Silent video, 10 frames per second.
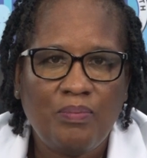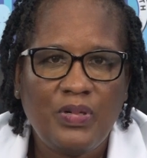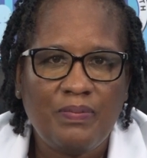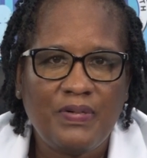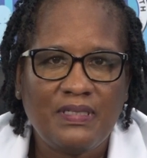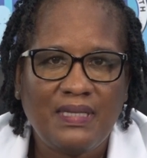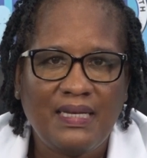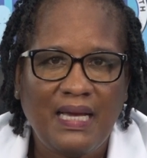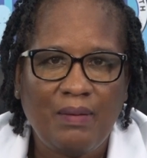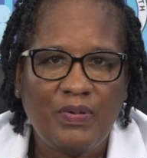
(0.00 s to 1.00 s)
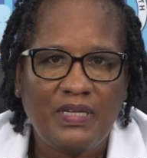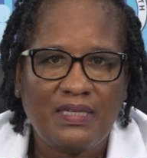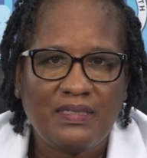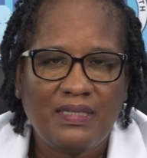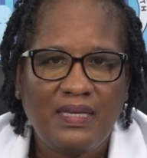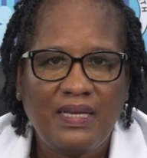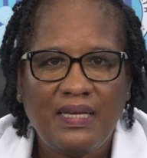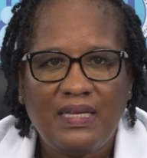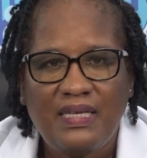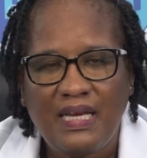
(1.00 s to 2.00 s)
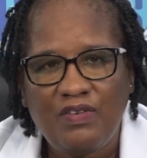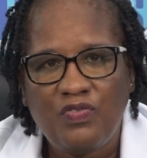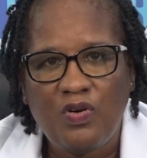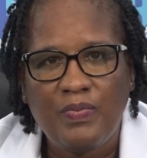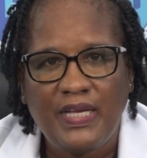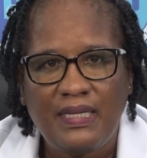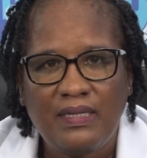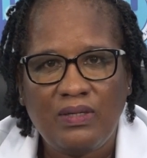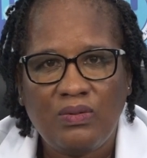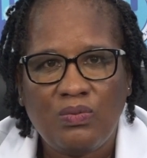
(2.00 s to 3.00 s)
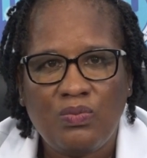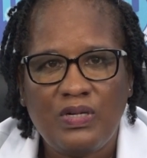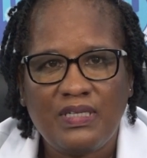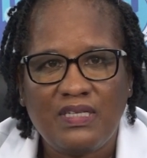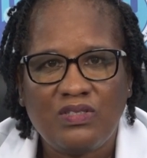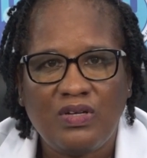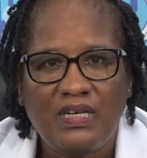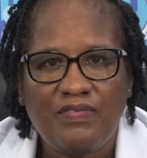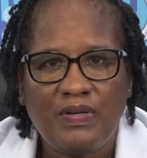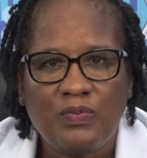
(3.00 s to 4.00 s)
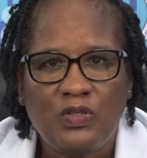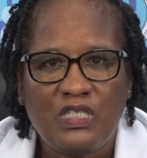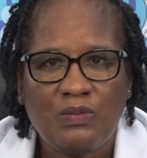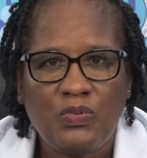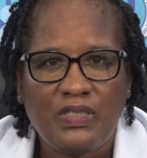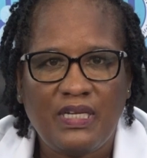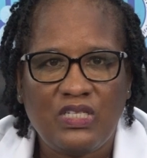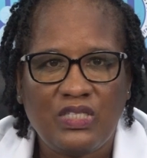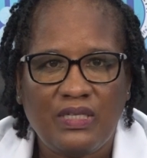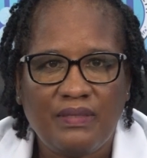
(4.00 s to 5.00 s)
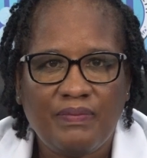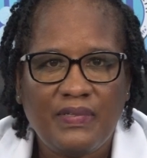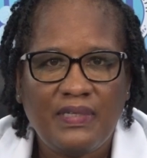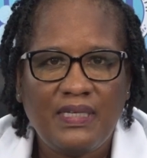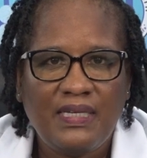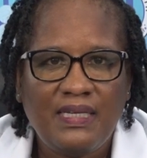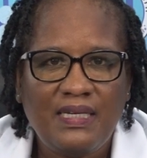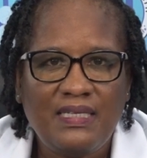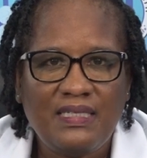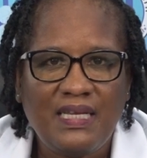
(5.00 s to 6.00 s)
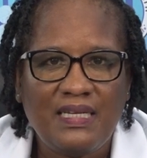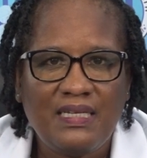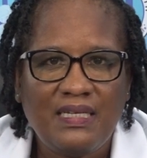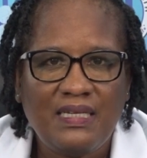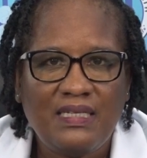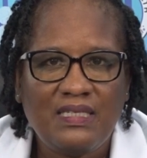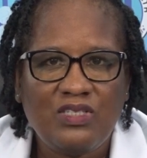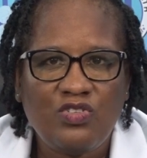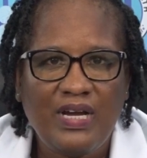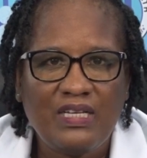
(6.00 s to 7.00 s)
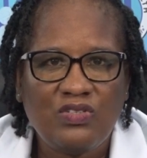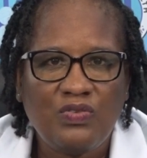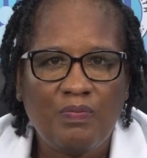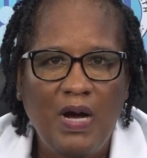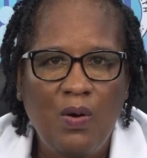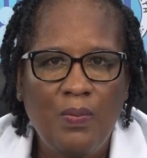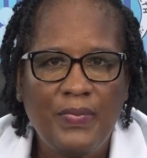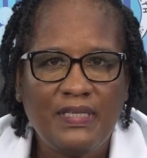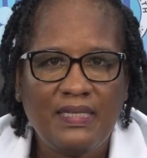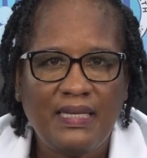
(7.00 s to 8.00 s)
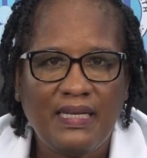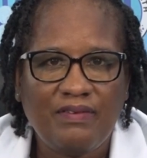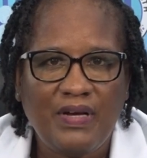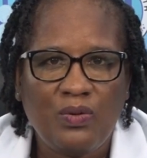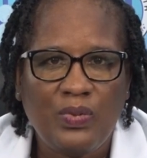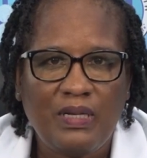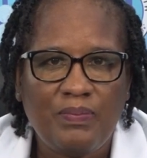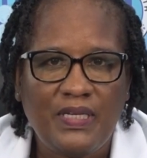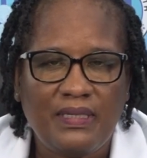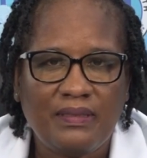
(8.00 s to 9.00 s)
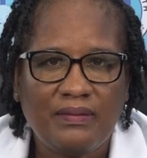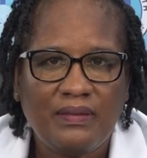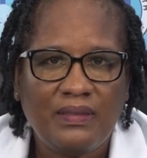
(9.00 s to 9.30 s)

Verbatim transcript: purpose, and happiness. Yet for many, work does not live up to this potential. Instead, it detracts from our mental health and well-being,